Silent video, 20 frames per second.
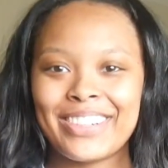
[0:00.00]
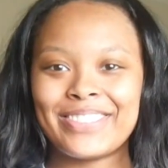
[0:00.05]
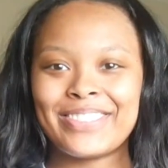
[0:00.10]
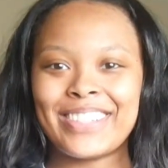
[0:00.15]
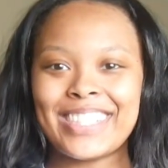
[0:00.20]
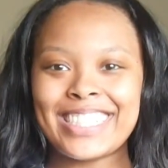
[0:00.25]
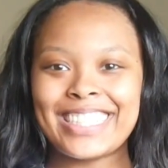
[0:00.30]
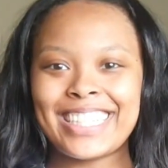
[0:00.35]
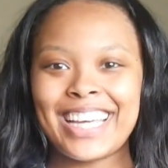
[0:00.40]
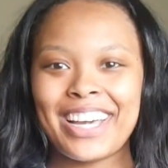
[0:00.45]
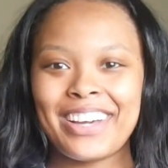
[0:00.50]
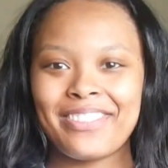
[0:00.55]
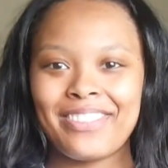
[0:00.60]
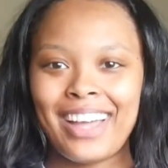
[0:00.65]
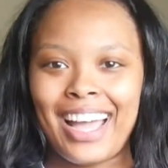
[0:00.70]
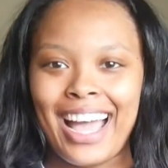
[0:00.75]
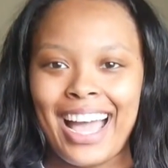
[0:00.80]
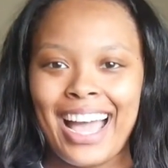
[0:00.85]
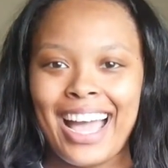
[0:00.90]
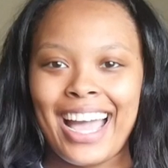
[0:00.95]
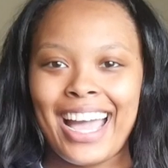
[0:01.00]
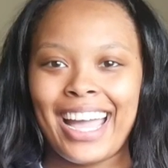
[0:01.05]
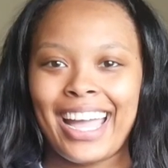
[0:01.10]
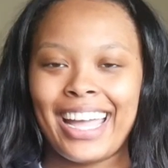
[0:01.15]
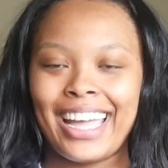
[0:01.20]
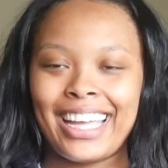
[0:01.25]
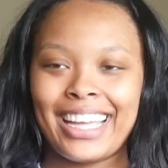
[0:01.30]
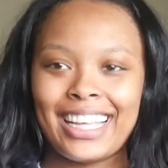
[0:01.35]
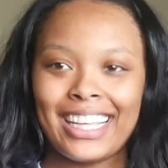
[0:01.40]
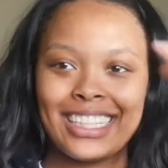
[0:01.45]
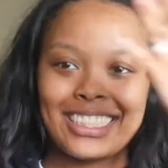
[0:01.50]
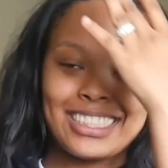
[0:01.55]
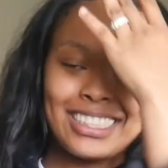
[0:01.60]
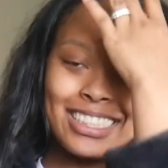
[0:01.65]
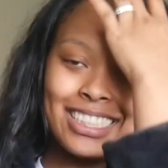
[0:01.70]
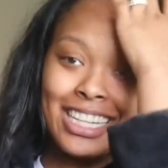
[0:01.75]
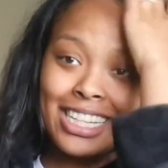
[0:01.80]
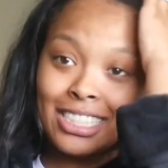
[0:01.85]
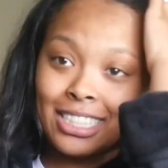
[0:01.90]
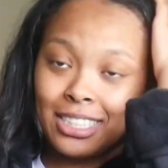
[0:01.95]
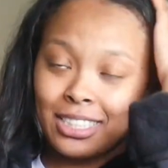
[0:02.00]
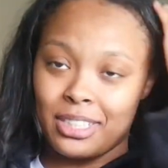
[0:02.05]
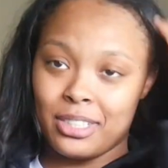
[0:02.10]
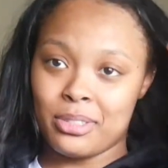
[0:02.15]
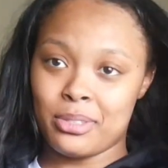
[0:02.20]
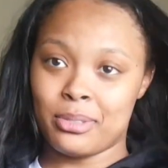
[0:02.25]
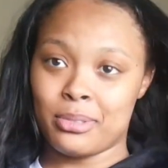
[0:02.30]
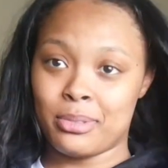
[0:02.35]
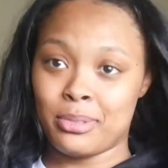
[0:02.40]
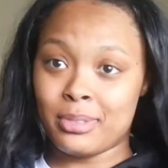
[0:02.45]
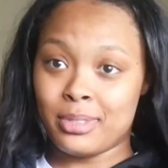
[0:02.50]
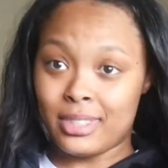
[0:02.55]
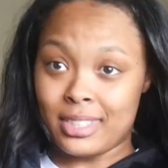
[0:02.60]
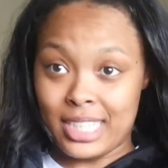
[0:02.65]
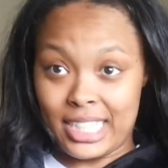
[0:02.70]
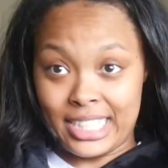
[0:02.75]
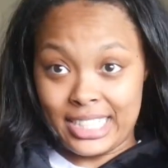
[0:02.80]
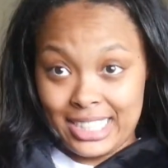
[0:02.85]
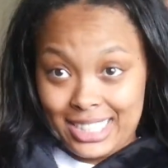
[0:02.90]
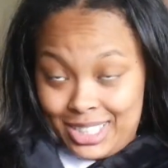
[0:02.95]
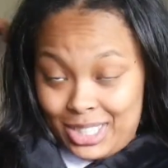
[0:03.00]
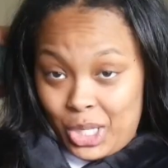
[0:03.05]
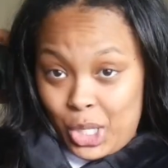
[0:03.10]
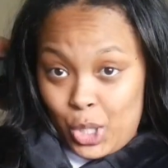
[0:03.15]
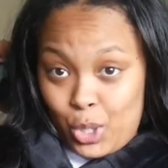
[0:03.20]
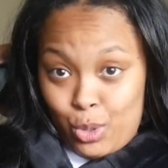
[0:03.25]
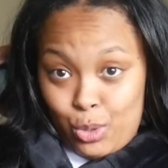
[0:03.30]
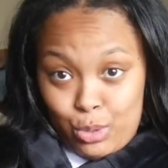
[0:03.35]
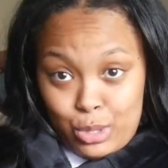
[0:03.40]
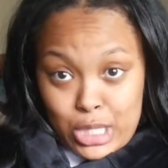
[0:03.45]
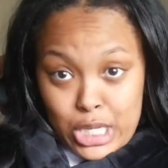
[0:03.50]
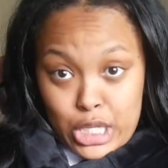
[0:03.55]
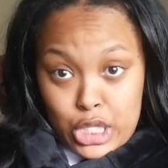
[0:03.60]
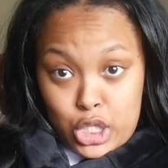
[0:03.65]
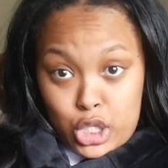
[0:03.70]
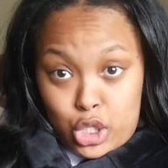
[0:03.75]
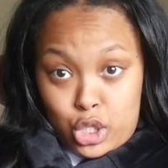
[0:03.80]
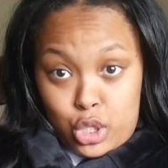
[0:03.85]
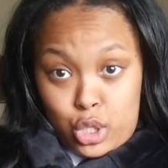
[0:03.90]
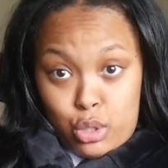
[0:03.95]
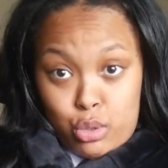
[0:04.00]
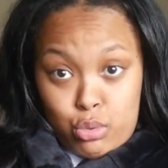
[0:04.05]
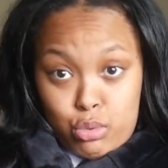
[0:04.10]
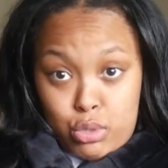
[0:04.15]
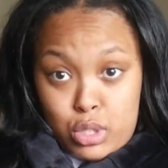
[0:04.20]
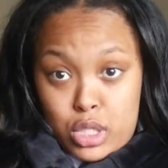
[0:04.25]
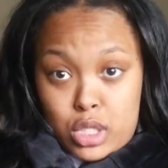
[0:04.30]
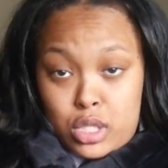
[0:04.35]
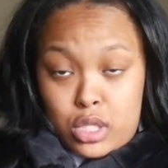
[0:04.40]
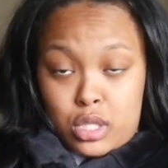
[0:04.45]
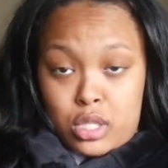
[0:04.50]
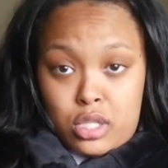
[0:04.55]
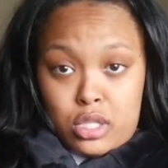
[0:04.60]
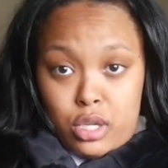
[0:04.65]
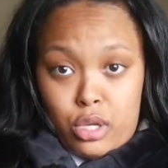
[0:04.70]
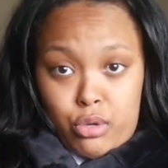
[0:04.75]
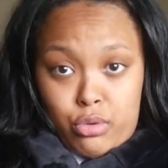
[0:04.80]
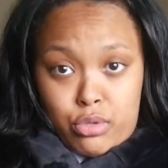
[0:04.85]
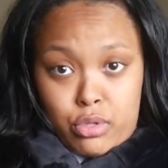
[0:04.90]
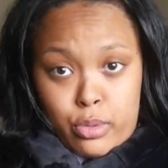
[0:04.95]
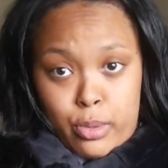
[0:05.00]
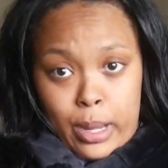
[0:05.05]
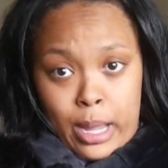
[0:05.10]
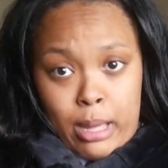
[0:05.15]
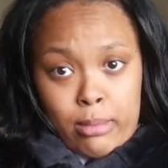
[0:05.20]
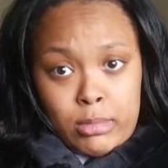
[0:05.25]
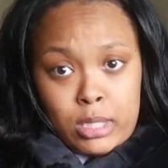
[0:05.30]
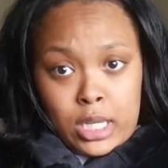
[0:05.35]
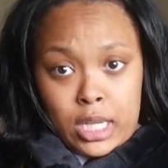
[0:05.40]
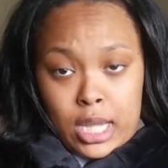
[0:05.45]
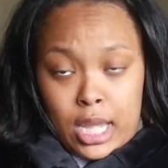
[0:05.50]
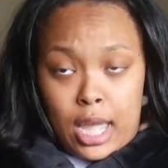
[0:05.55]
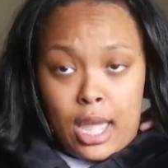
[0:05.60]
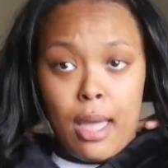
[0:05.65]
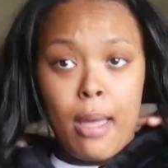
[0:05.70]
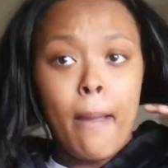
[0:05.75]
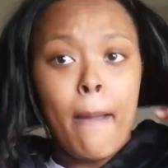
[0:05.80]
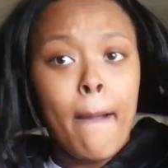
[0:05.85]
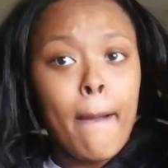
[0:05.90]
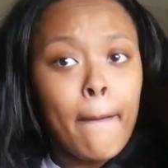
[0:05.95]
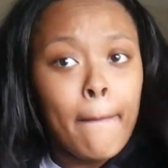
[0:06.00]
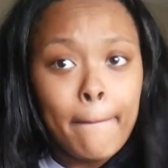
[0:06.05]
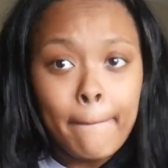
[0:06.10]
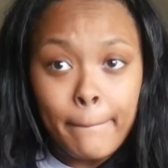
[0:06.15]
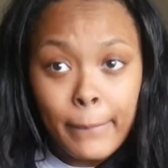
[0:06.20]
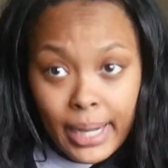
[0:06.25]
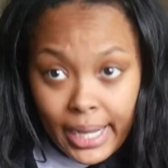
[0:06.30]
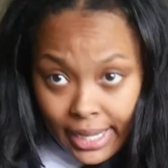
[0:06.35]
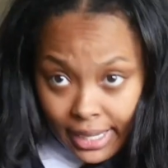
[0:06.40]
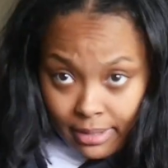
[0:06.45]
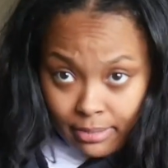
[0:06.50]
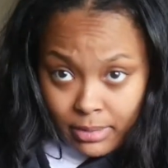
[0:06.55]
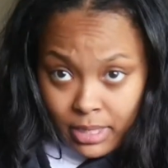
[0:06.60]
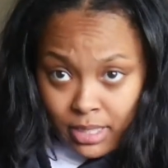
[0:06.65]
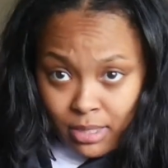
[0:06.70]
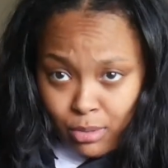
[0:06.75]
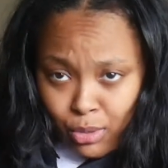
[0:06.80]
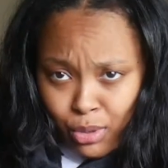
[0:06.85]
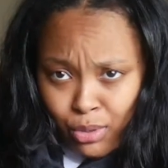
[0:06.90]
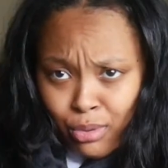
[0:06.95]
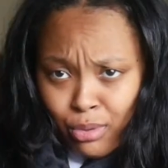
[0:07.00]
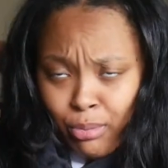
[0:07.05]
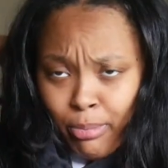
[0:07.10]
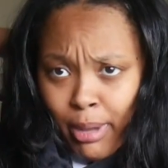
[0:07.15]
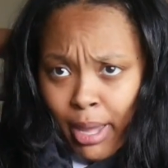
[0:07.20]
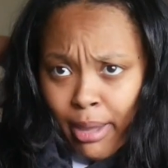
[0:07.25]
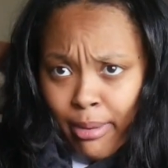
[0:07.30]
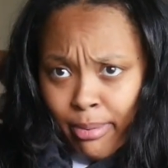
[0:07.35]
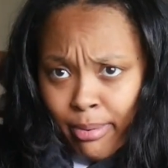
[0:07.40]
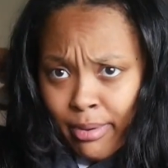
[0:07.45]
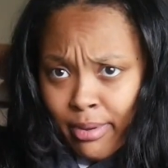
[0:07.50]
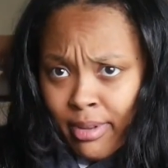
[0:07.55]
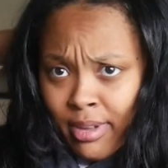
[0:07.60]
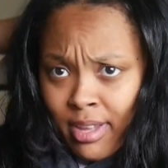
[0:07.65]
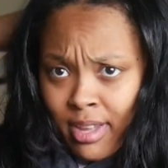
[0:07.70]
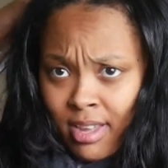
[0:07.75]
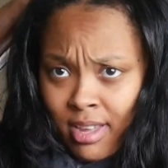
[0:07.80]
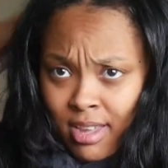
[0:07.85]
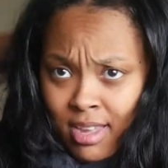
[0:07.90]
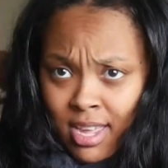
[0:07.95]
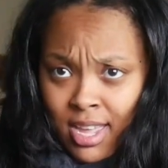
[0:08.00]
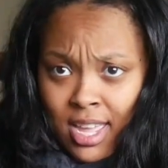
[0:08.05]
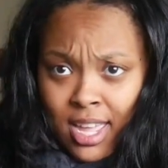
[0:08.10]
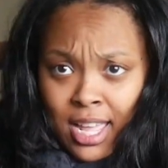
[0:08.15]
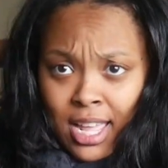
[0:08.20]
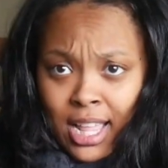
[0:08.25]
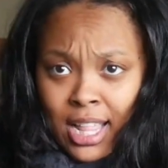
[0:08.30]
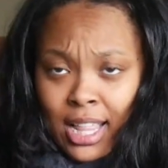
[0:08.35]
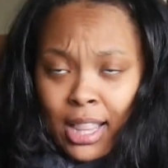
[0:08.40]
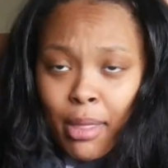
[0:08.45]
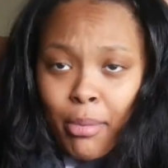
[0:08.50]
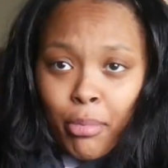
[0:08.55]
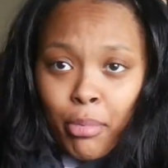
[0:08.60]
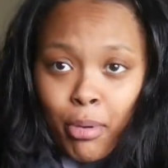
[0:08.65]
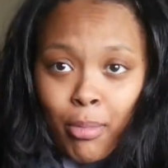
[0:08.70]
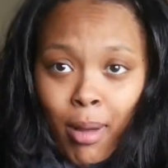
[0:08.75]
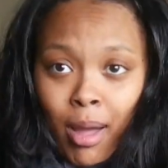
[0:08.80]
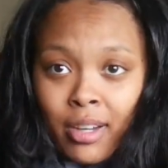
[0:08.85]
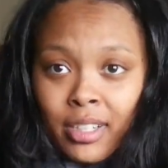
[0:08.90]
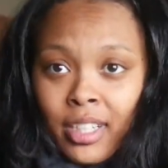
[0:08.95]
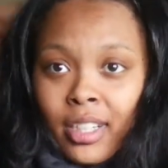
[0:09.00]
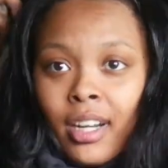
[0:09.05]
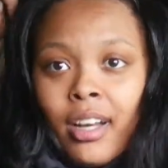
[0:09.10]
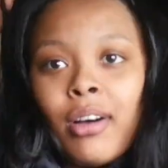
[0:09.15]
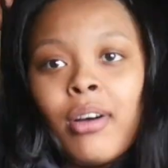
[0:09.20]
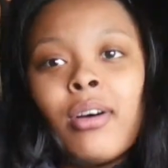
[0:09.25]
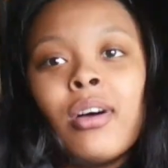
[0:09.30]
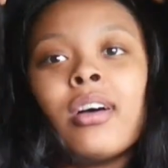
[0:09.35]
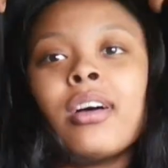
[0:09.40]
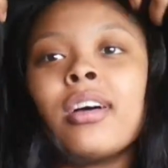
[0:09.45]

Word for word: What's up, guys? Excuse, excuse, excuse, excuse the way I'm looking. But, um, ooh, baby. Let me put my hood on.